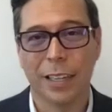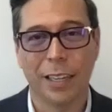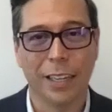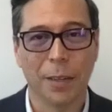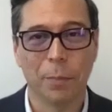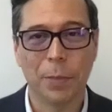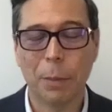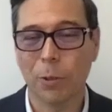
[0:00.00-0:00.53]

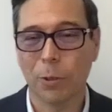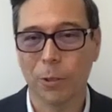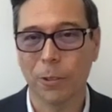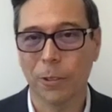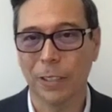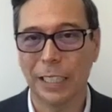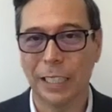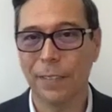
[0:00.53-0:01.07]
uh, people who
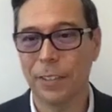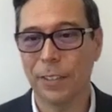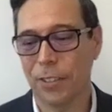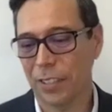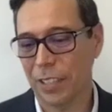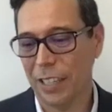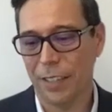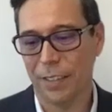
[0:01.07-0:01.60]
are even
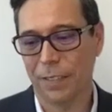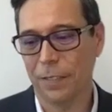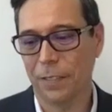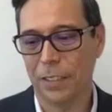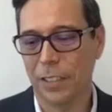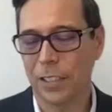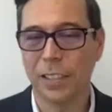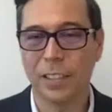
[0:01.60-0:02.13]
just kind of
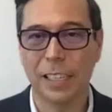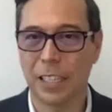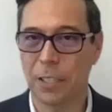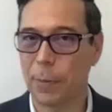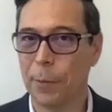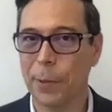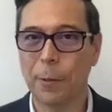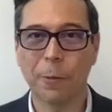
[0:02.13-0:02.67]

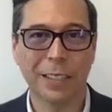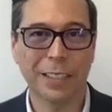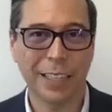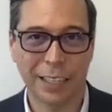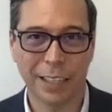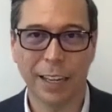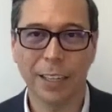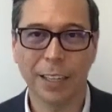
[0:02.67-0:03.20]
experimenting with
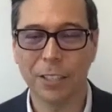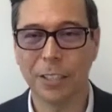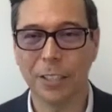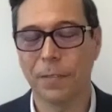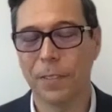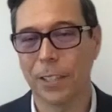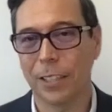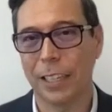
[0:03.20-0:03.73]
technology to
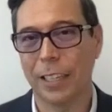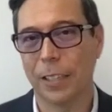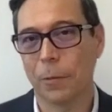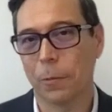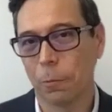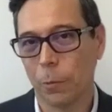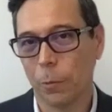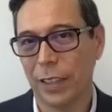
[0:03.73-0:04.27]
figure
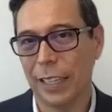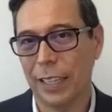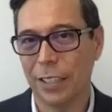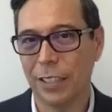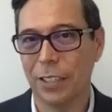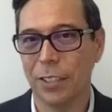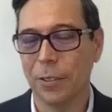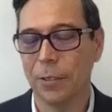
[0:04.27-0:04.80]
out what they
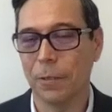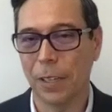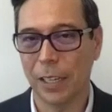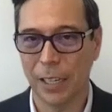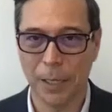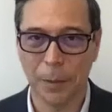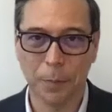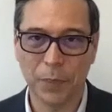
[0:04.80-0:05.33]
could do
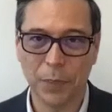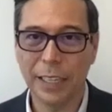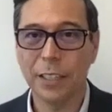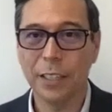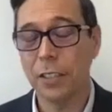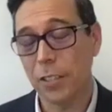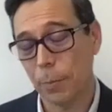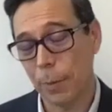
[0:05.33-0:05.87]
um,
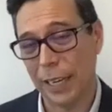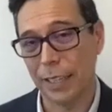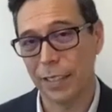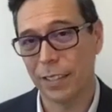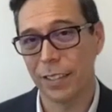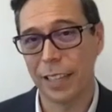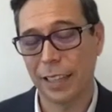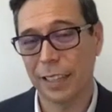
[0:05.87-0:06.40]
in
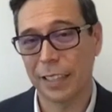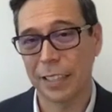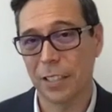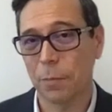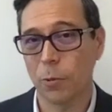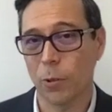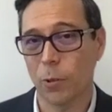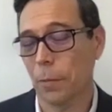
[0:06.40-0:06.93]
space so that they could
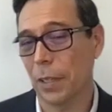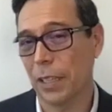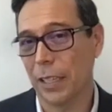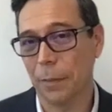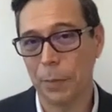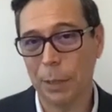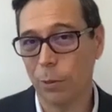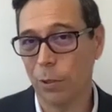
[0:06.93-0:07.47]
support
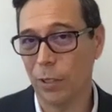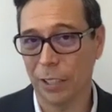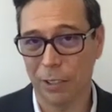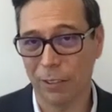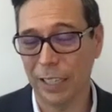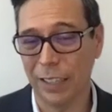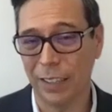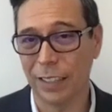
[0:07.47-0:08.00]
uh, people on the
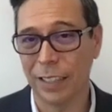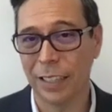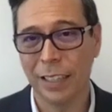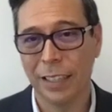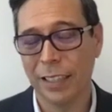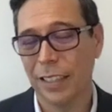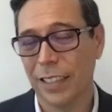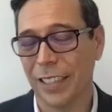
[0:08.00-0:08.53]
ground
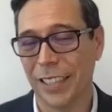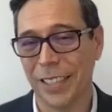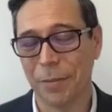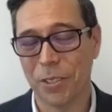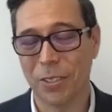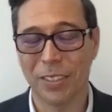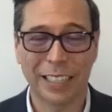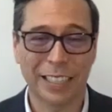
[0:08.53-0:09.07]
um,
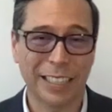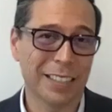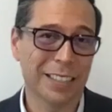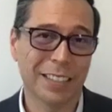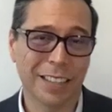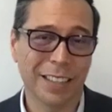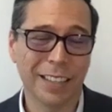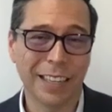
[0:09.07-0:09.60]
so that gets
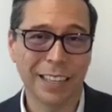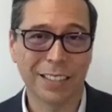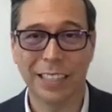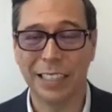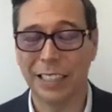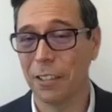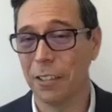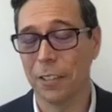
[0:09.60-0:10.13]
into things
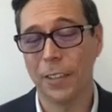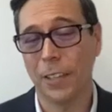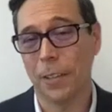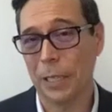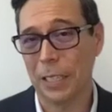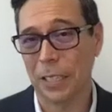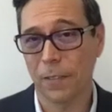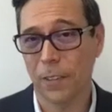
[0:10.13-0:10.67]
like you know
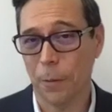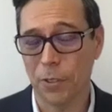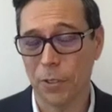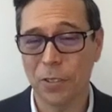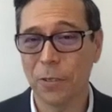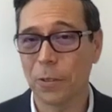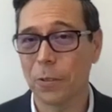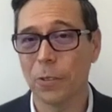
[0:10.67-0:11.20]
developing
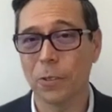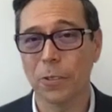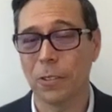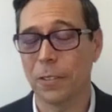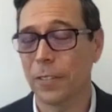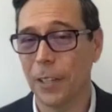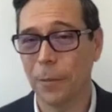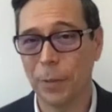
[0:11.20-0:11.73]
pharmaceuticals or
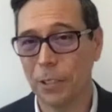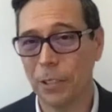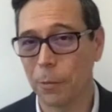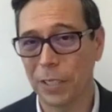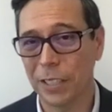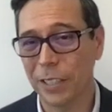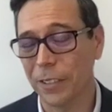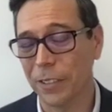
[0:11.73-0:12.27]
developing new
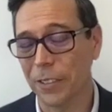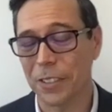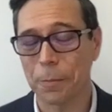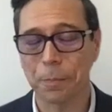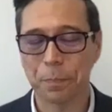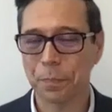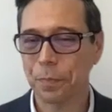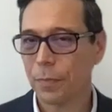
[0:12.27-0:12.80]
materials